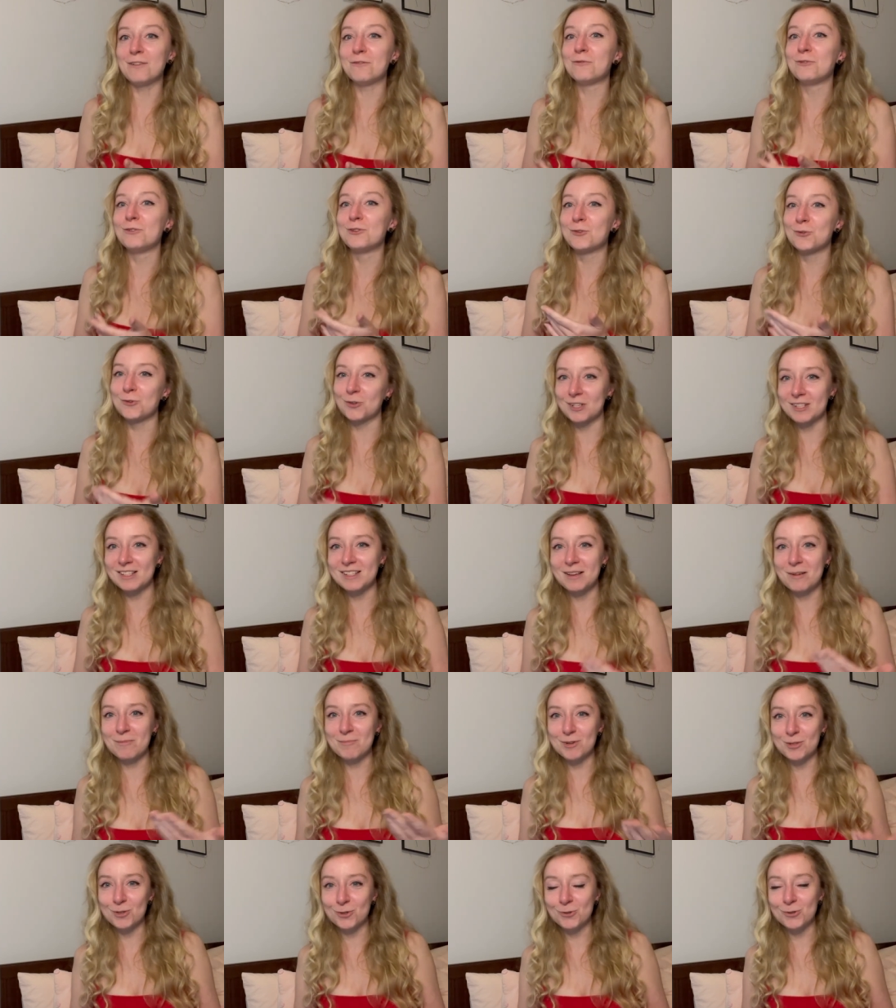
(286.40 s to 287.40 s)
if you're
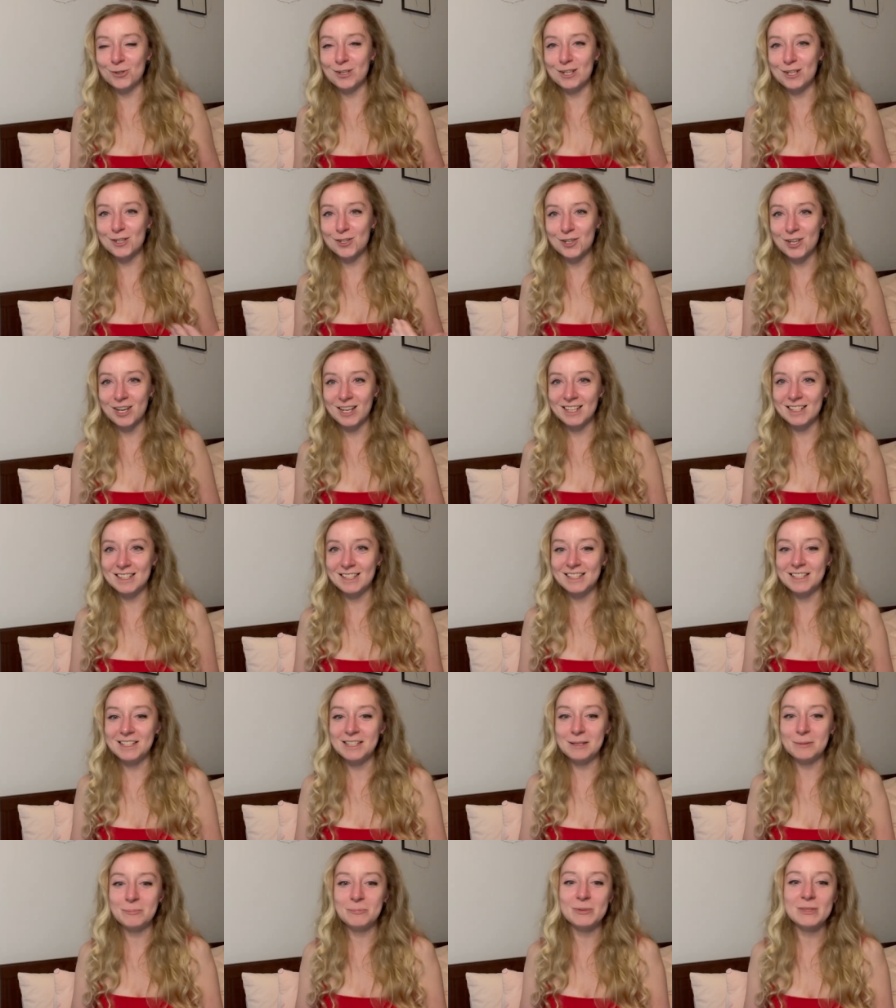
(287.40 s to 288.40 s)
someone who initiates
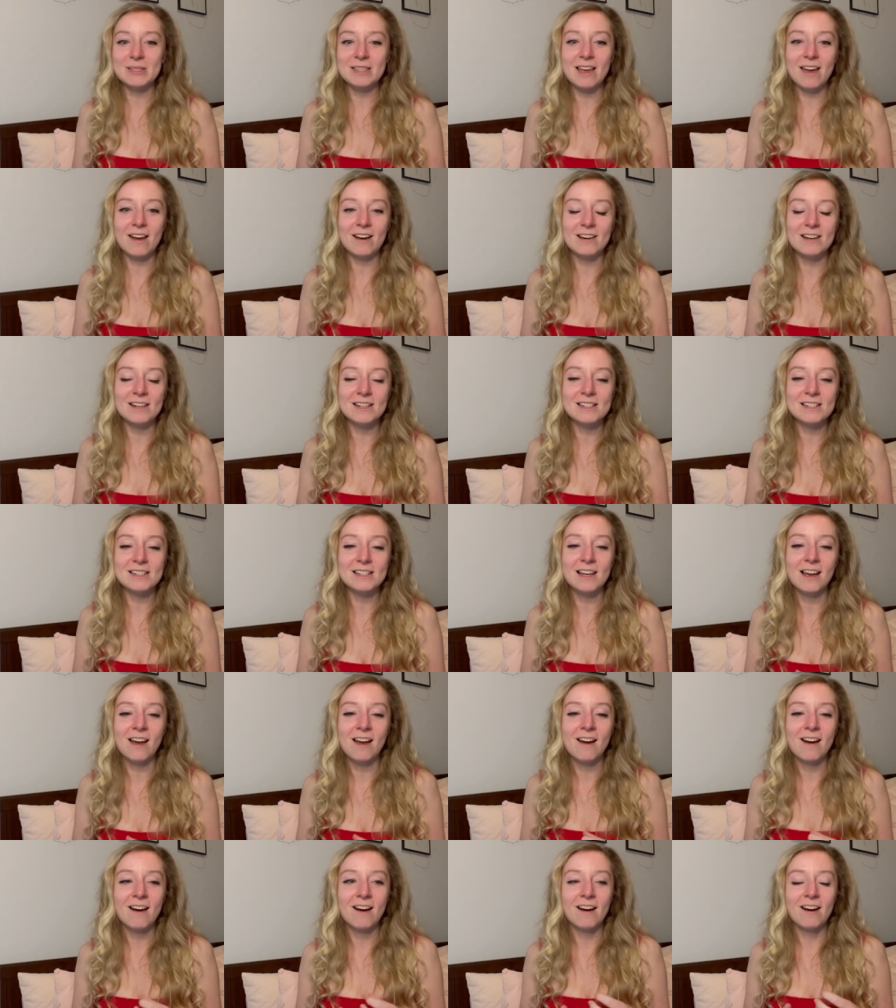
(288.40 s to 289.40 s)
deep stares
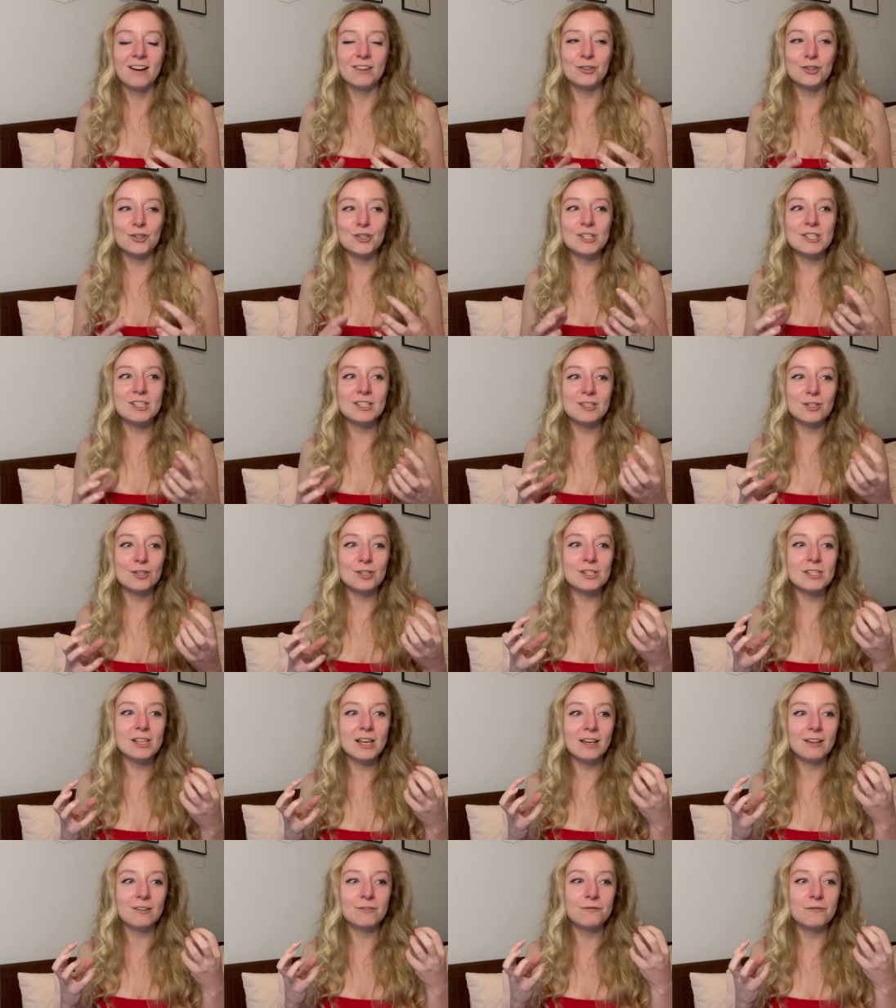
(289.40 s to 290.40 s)
there's there's
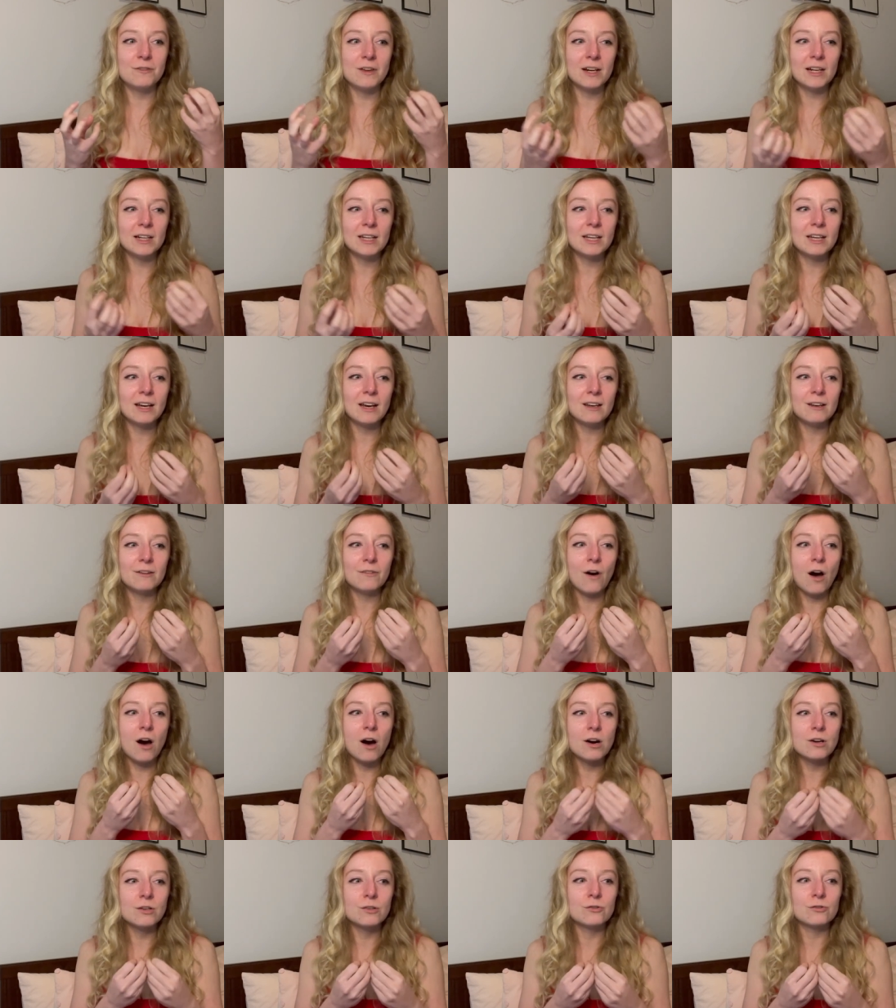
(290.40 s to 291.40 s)
like very kind of
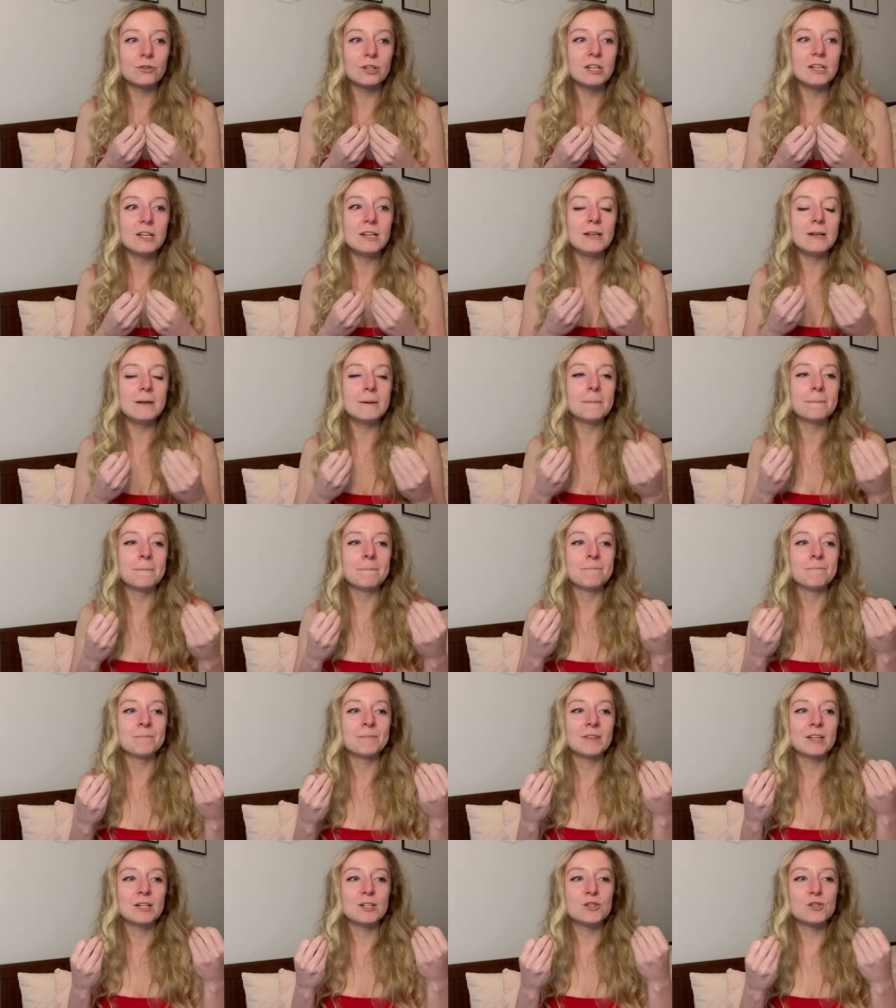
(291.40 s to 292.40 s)
hungry
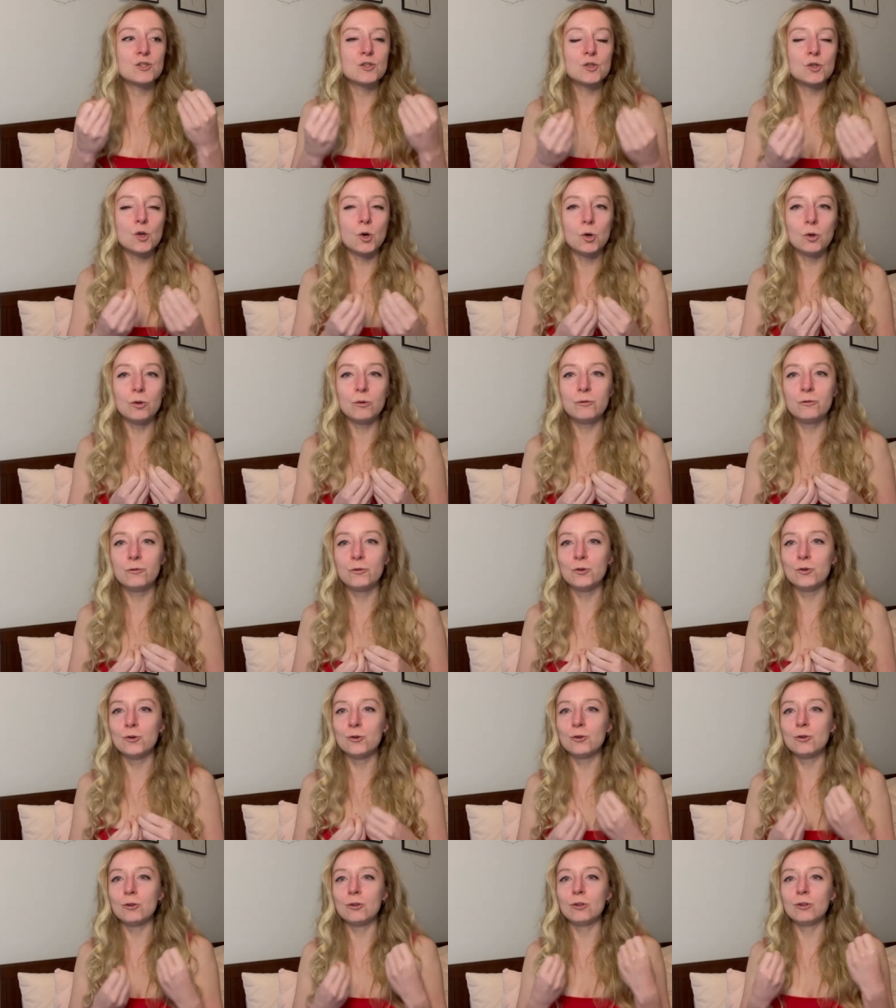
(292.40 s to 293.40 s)

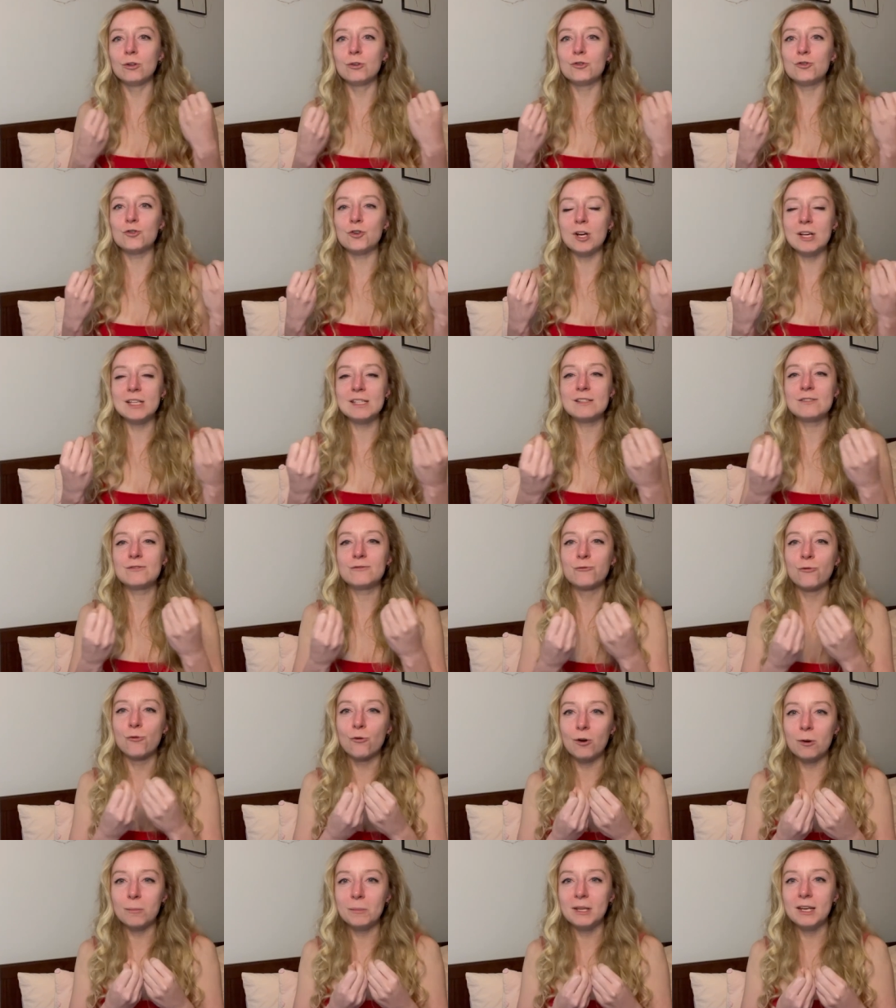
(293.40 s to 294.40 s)
soulful
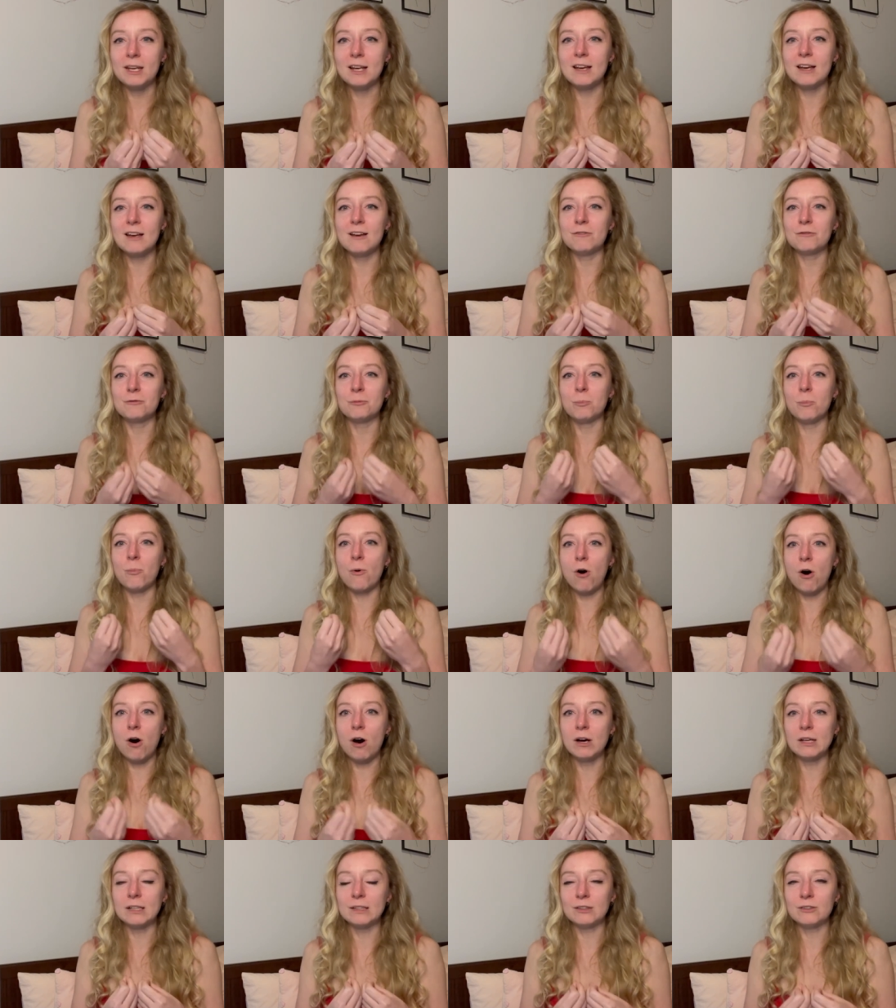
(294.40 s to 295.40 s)
transformative
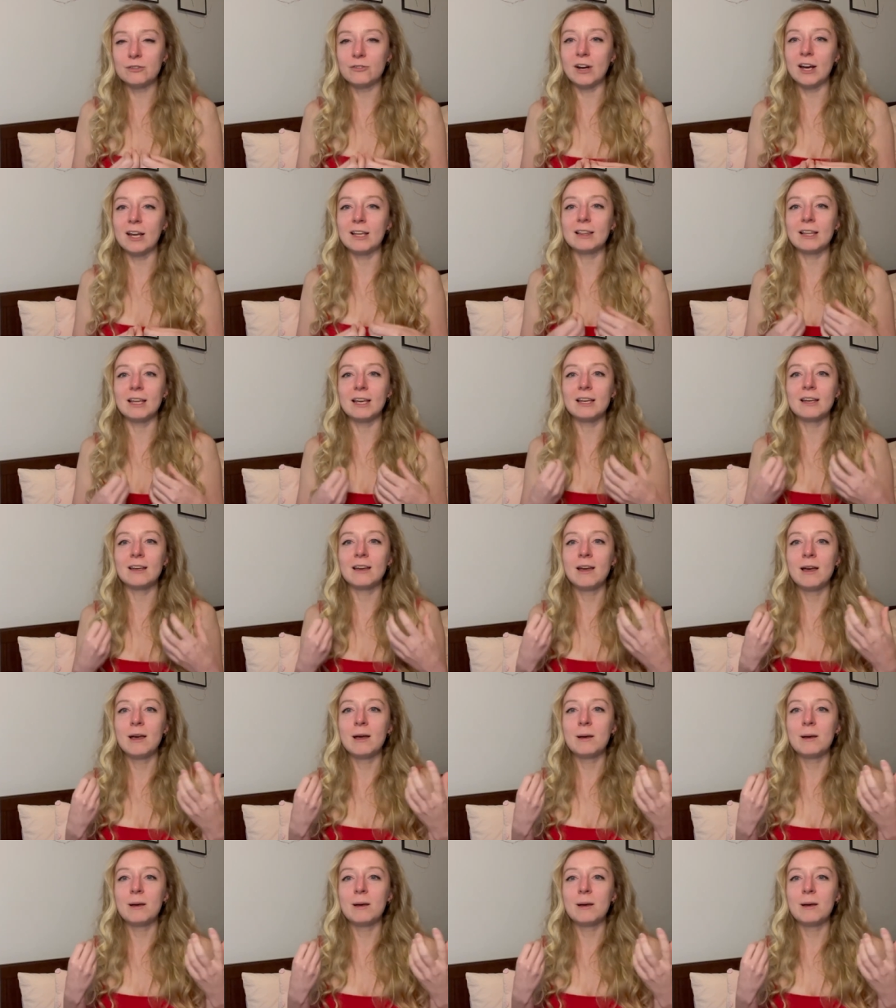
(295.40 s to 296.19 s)
bond right like